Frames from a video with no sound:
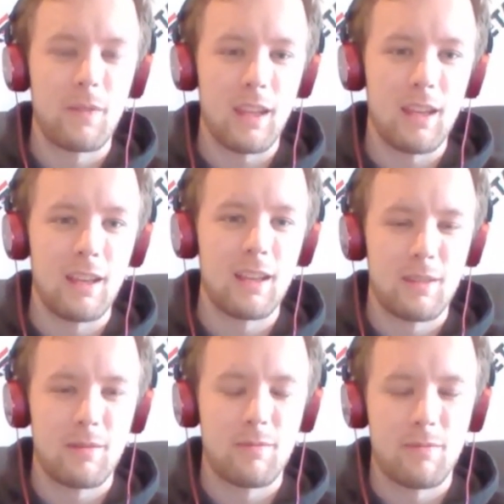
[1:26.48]

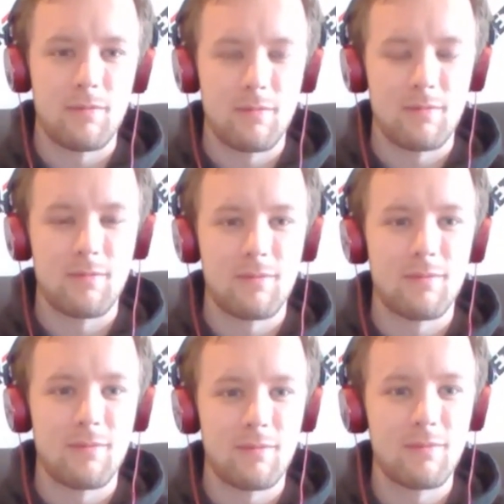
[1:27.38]

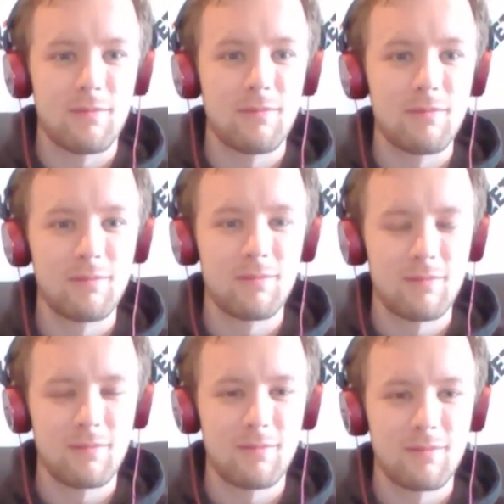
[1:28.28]

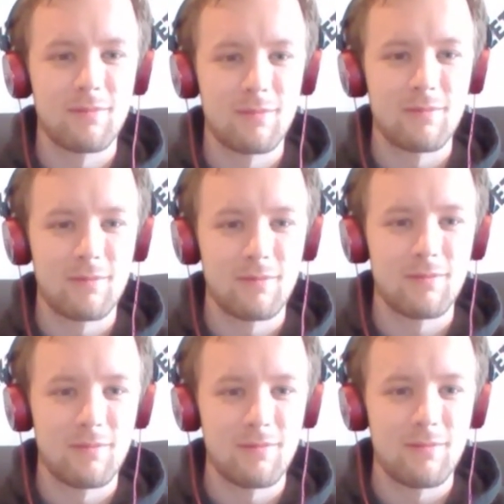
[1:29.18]

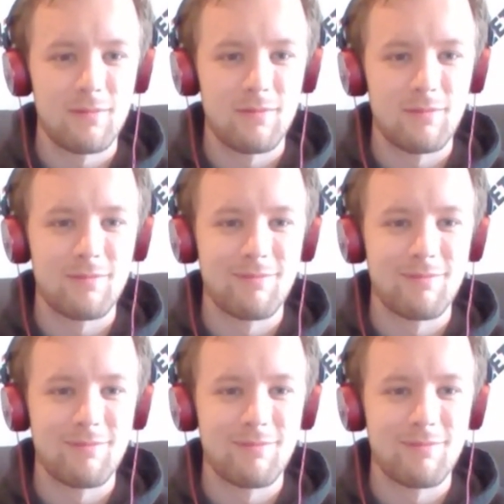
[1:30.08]
The person shown says nothing.